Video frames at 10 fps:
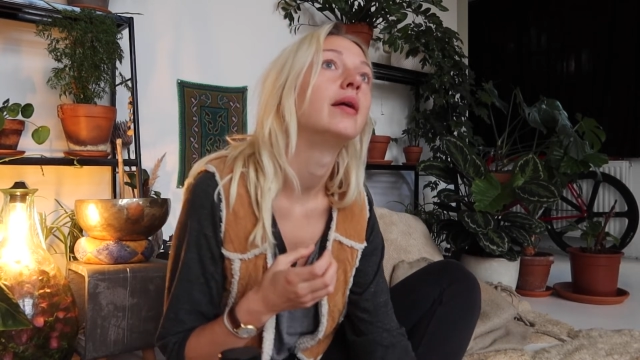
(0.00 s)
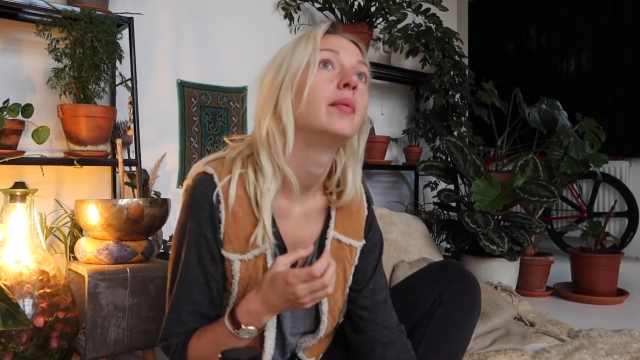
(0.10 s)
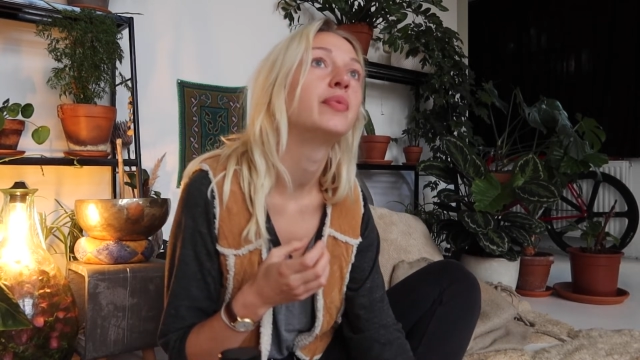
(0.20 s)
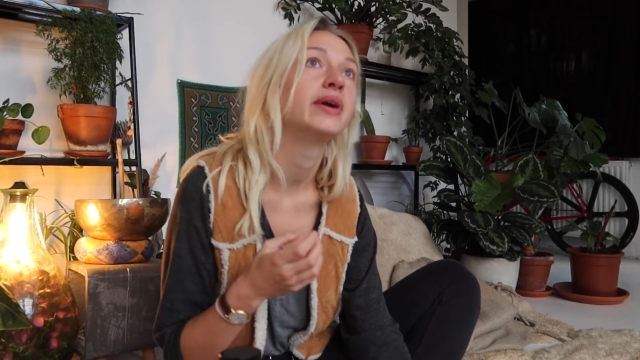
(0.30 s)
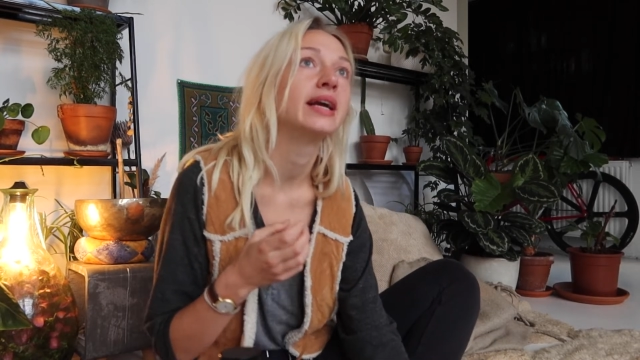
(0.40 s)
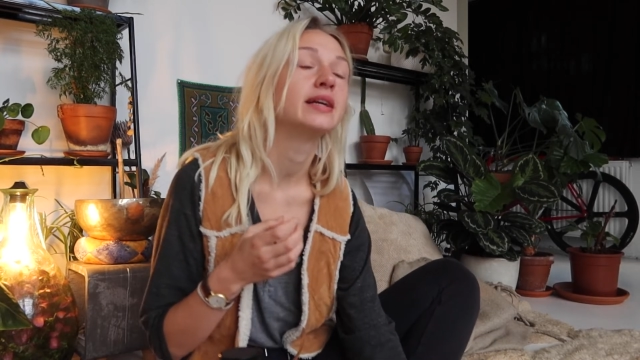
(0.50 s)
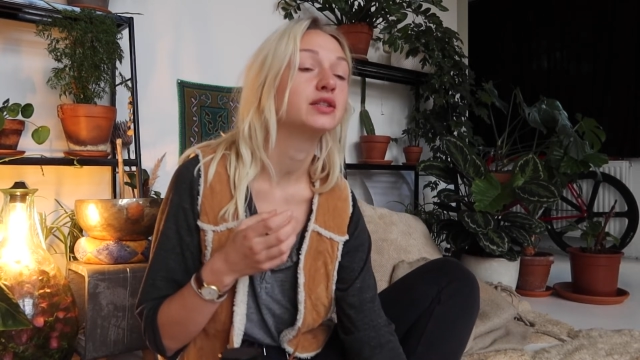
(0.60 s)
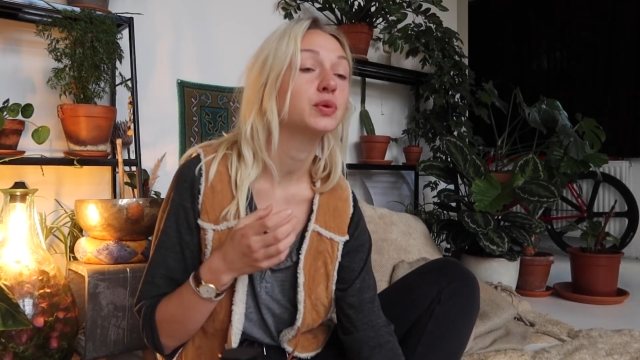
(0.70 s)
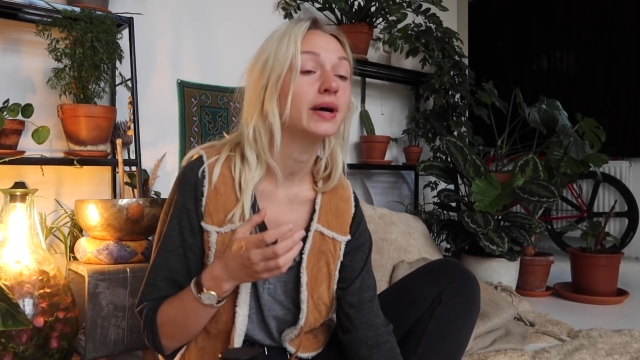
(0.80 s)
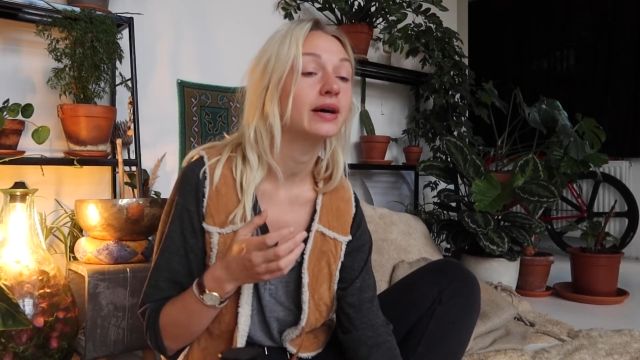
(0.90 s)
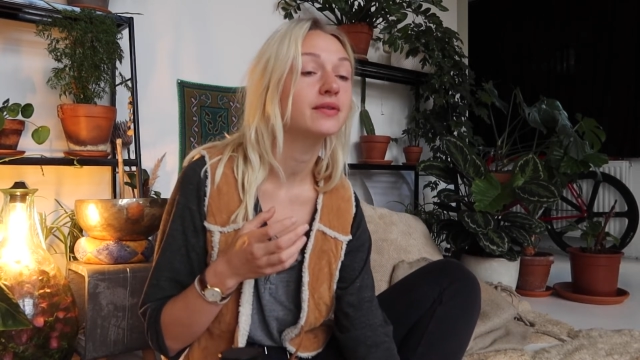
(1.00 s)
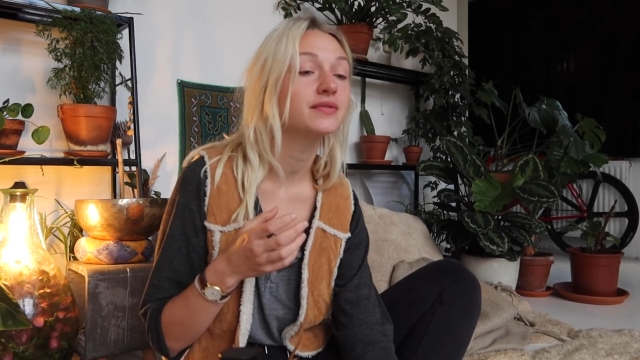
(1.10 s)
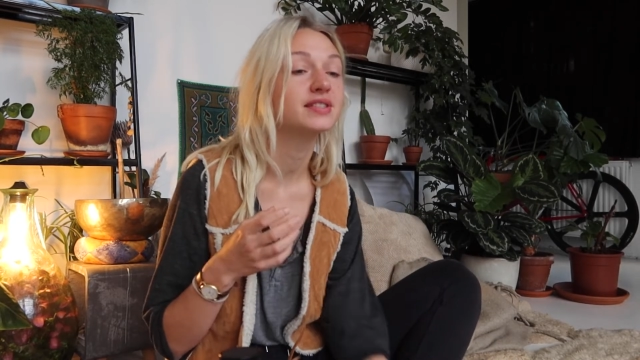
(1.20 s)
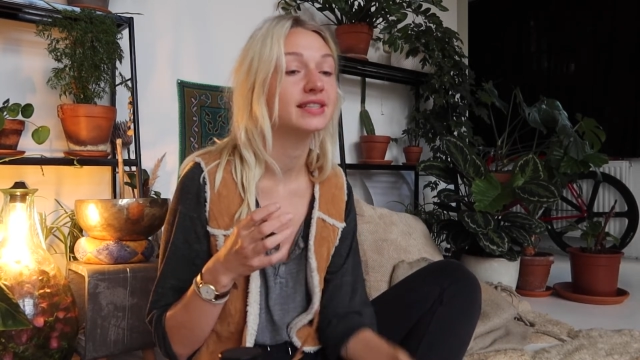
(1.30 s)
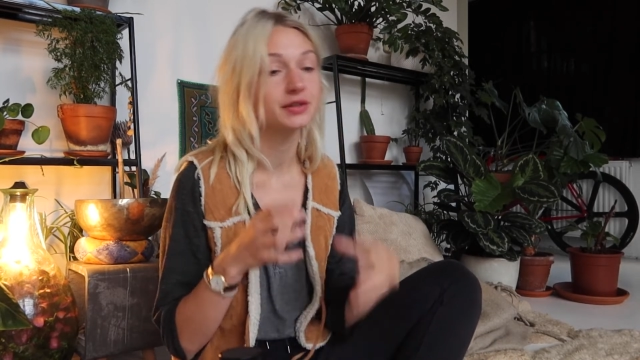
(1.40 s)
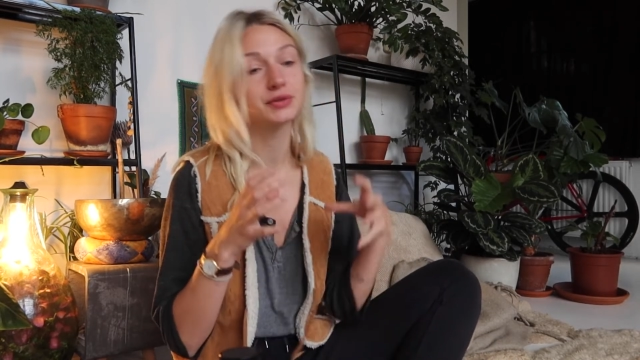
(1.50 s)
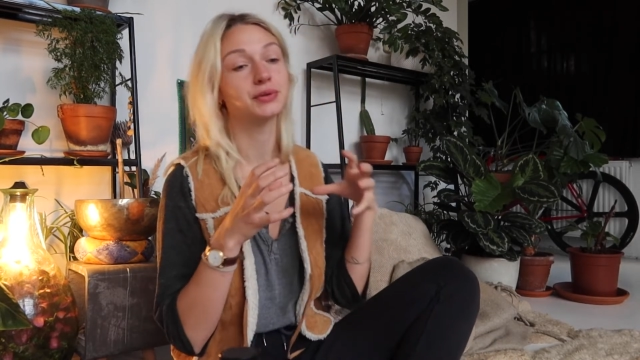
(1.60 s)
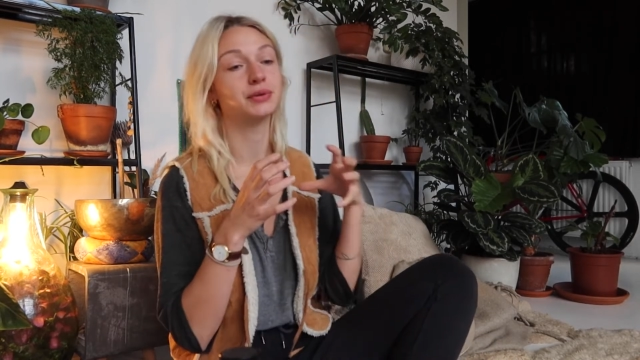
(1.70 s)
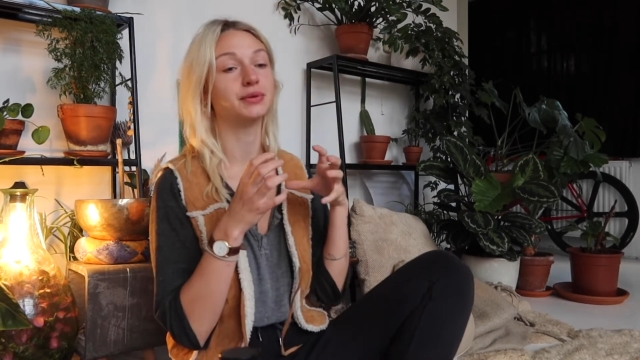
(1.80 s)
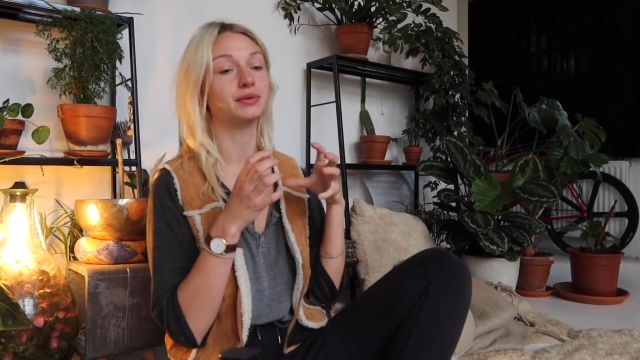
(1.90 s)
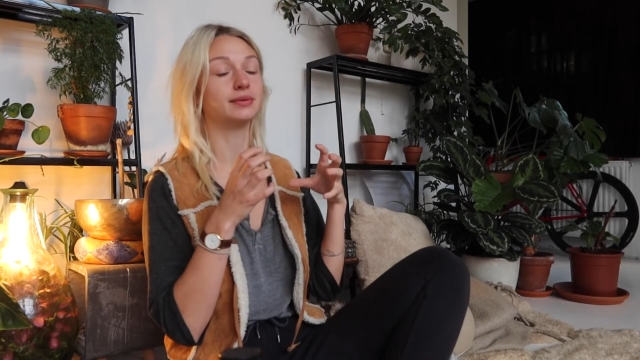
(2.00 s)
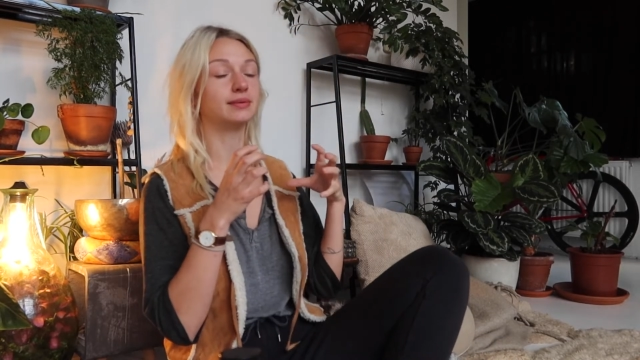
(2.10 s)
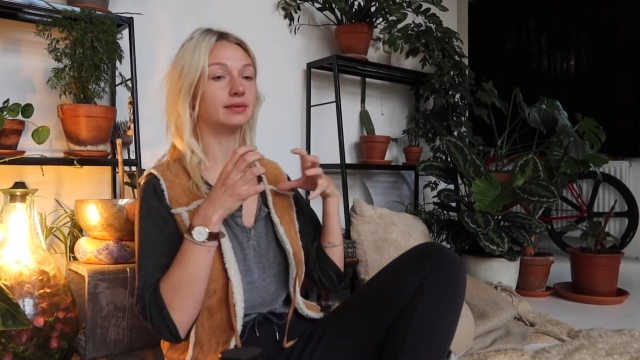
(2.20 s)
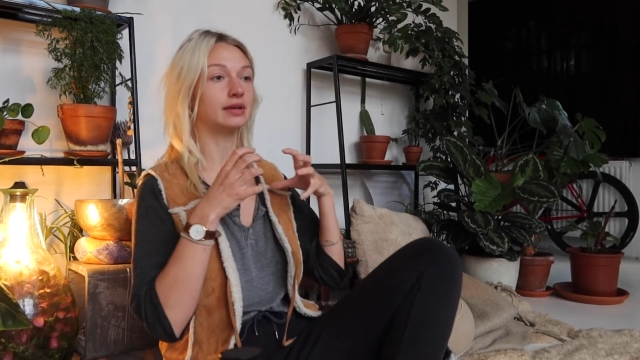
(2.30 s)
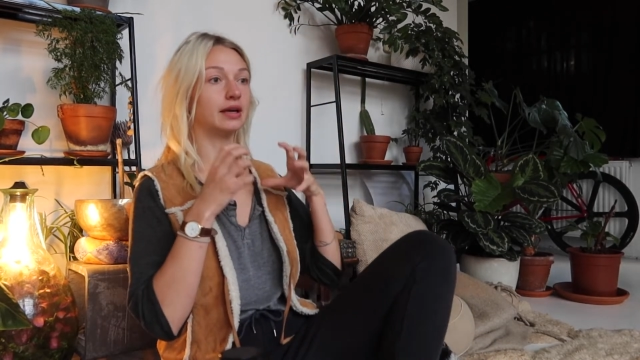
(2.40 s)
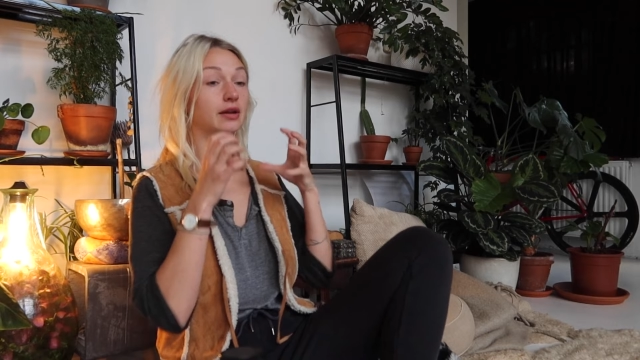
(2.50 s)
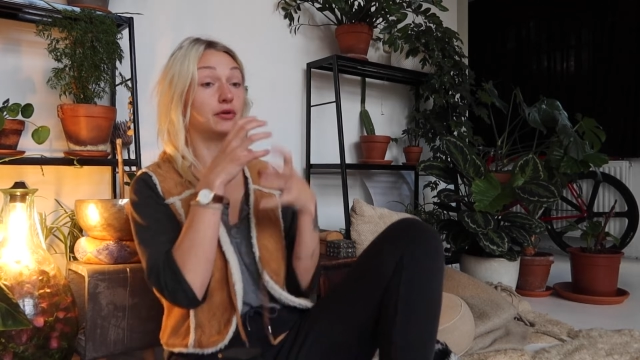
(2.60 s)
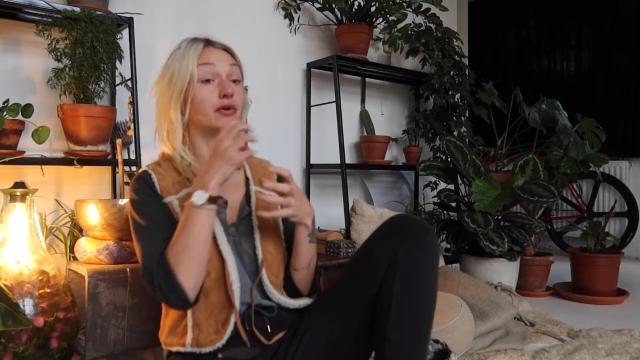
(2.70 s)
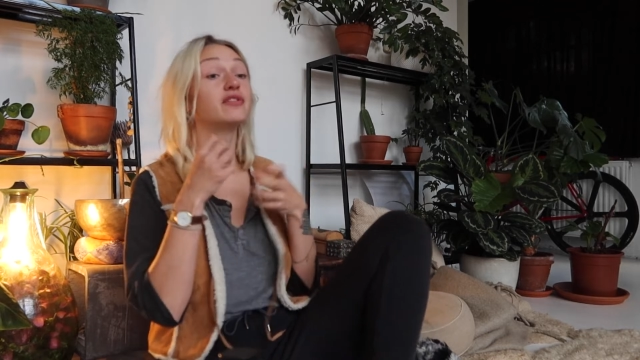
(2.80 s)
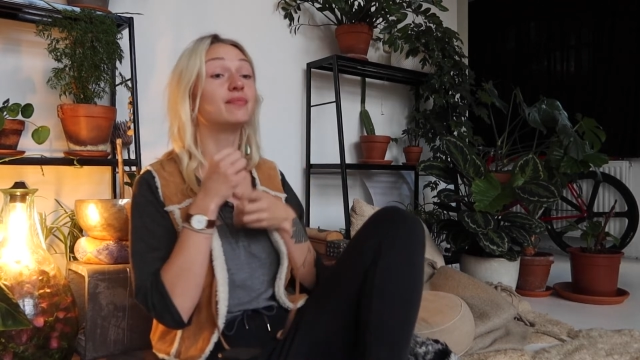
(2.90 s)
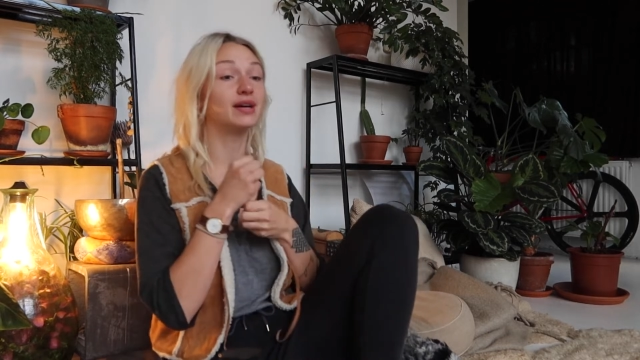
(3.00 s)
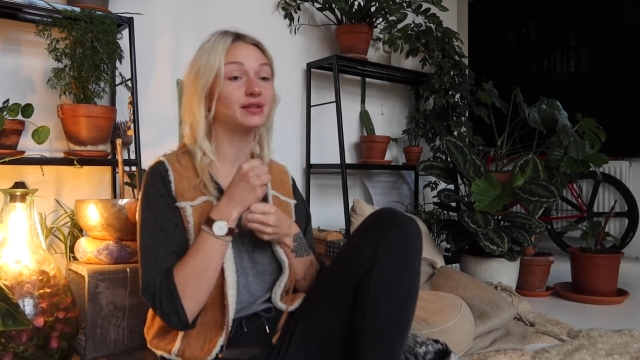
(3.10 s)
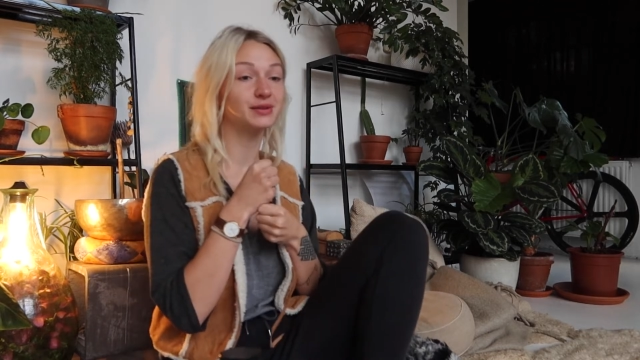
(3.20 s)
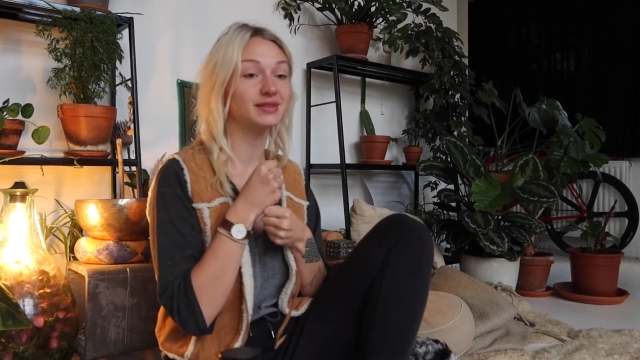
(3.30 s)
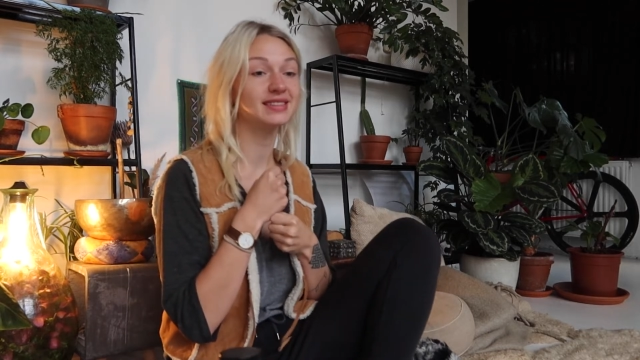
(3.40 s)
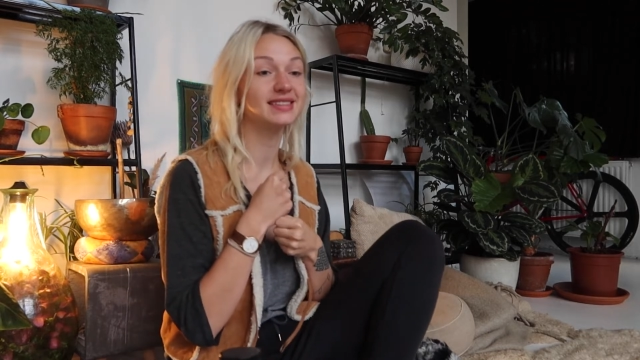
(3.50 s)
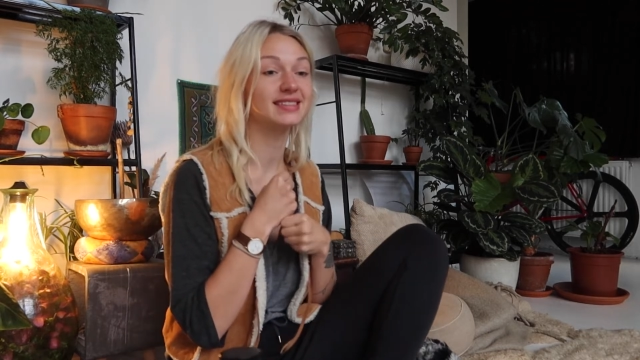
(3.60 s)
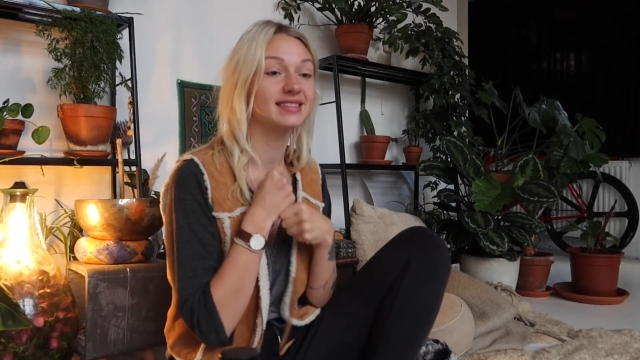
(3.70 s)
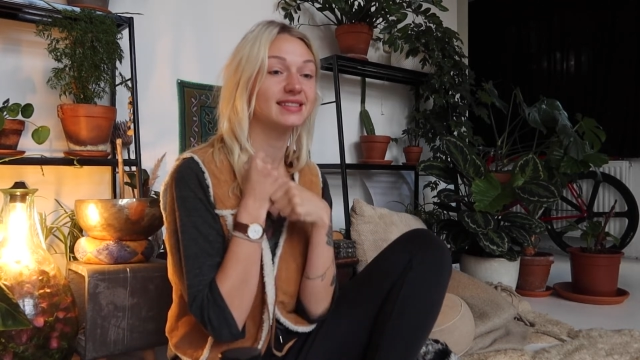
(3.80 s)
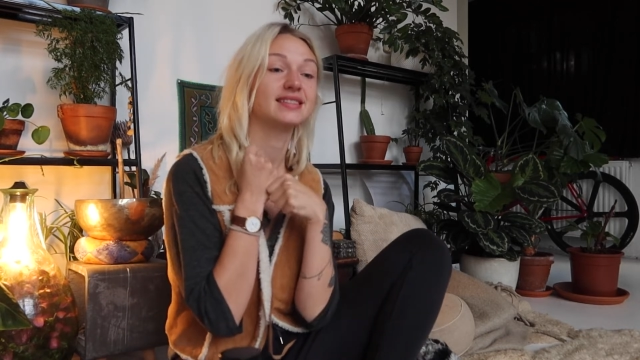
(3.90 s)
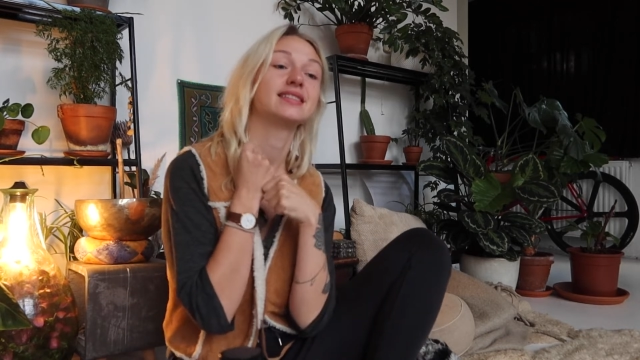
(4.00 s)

bring 12 central nerve bundles